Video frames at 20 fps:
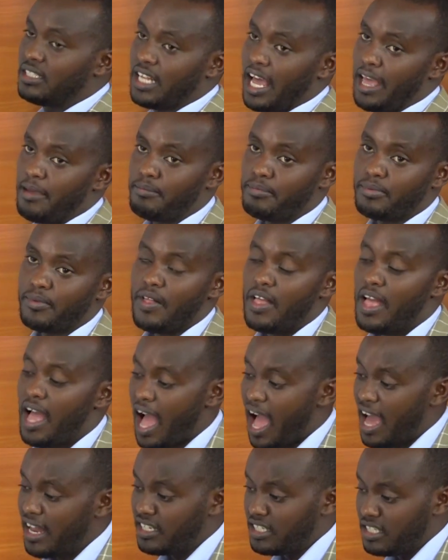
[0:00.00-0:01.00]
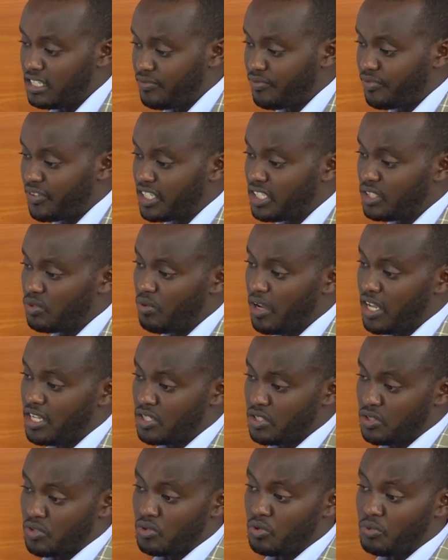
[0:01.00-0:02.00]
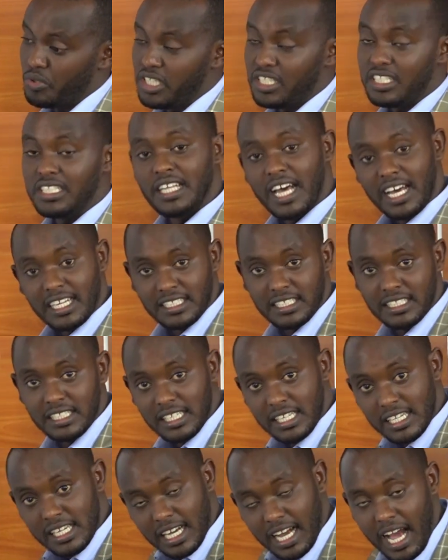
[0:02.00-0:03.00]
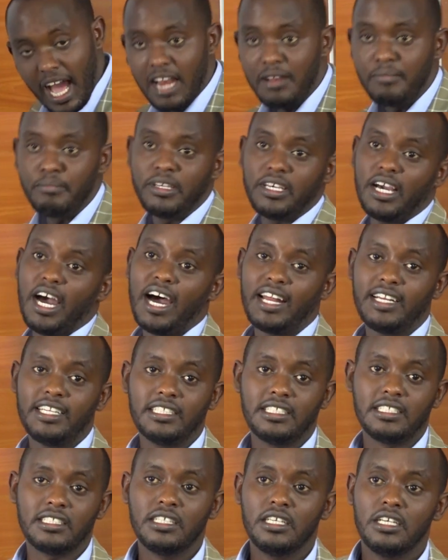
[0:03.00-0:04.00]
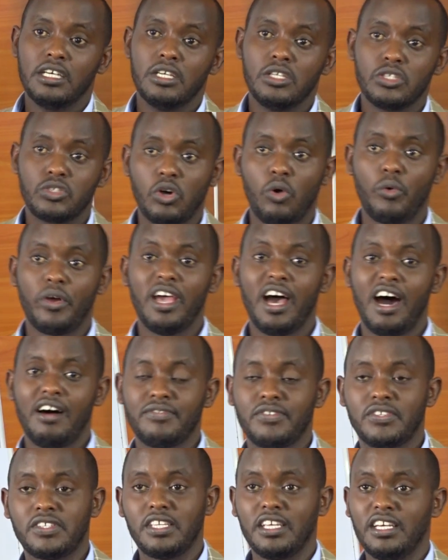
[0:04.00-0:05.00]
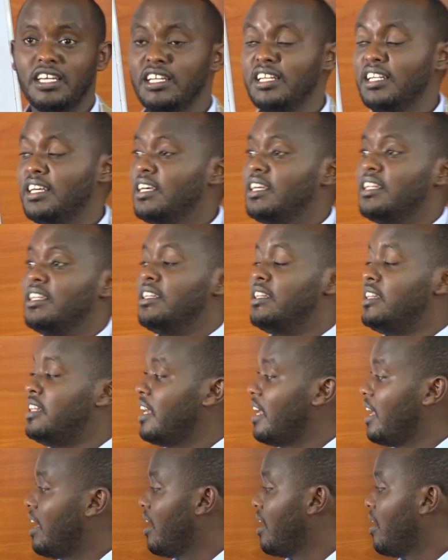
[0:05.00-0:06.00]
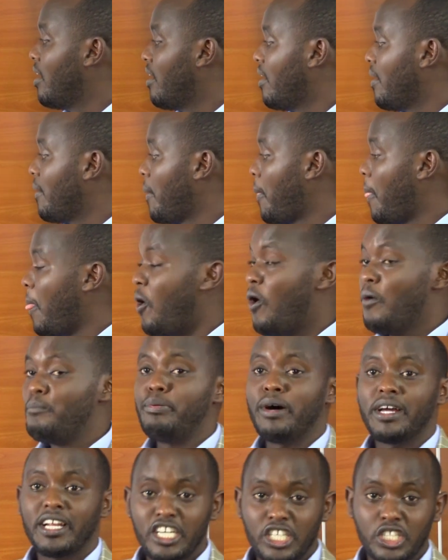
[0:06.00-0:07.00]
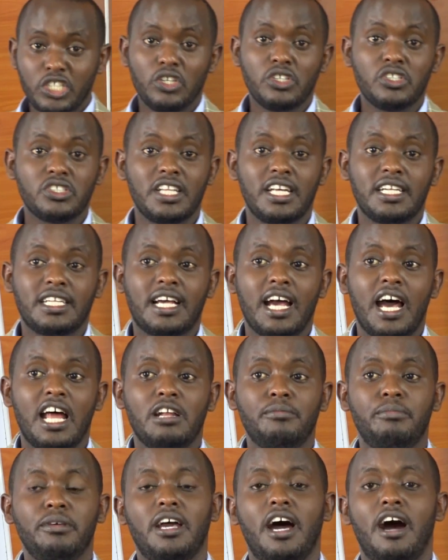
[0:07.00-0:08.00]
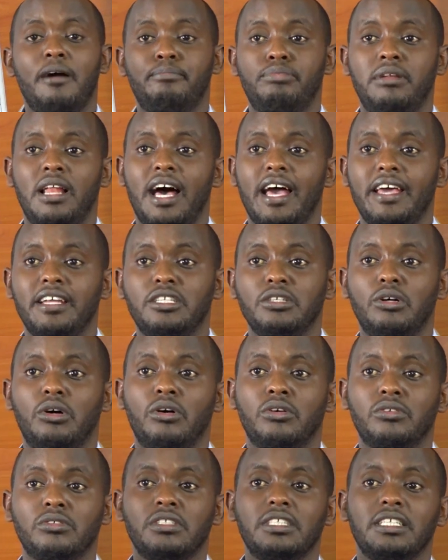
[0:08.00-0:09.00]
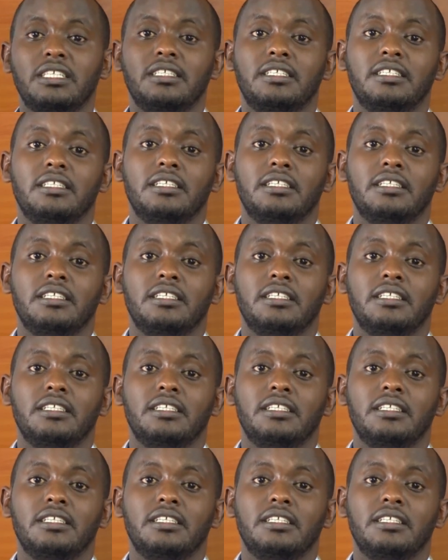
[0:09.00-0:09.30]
type, and different ways through which that can be added. So we have seen the operations that can be applied on